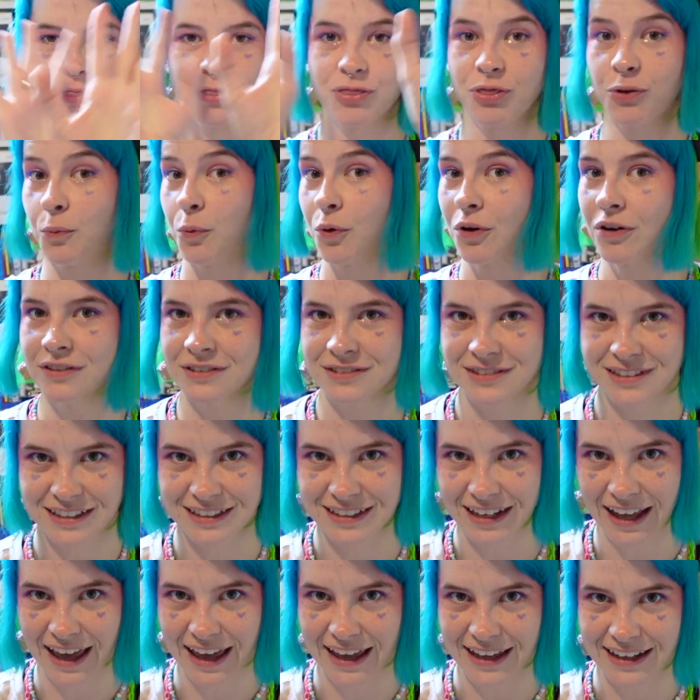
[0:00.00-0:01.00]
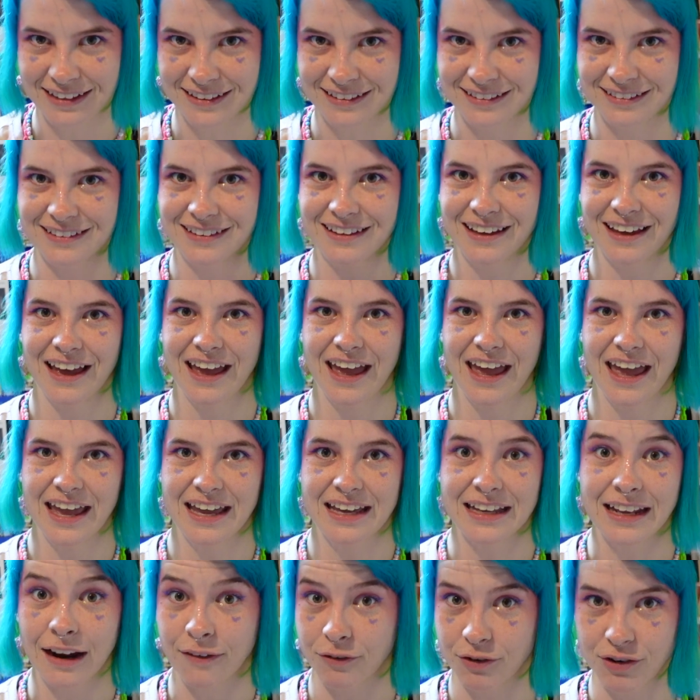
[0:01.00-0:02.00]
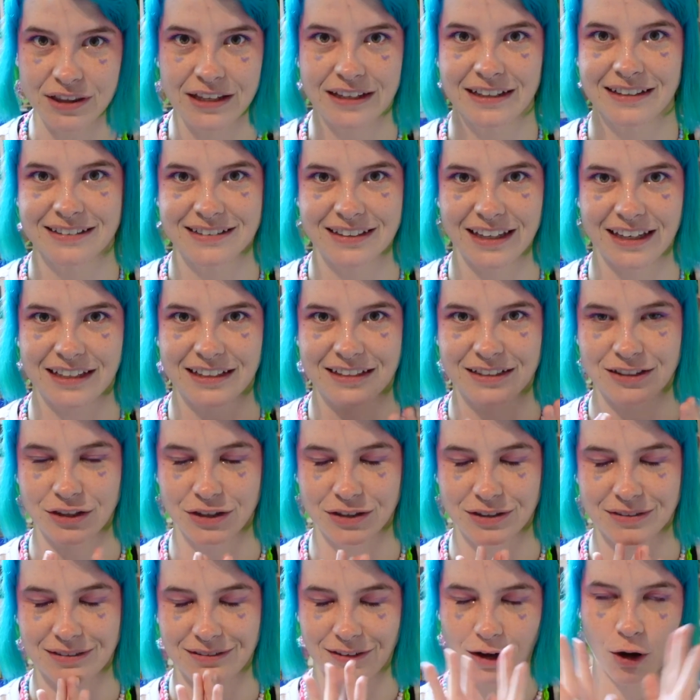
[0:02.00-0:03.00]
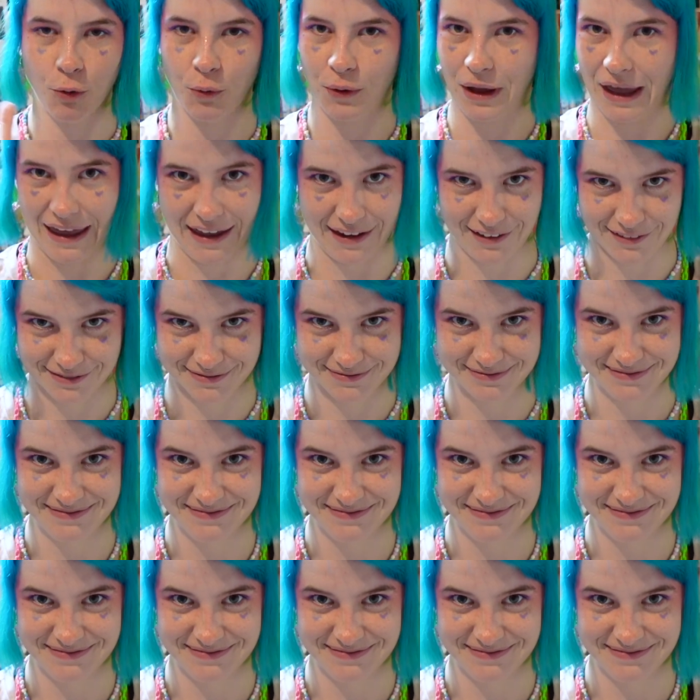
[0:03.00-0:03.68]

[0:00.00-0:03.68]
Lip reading: The world didn't end. Everything is like okay.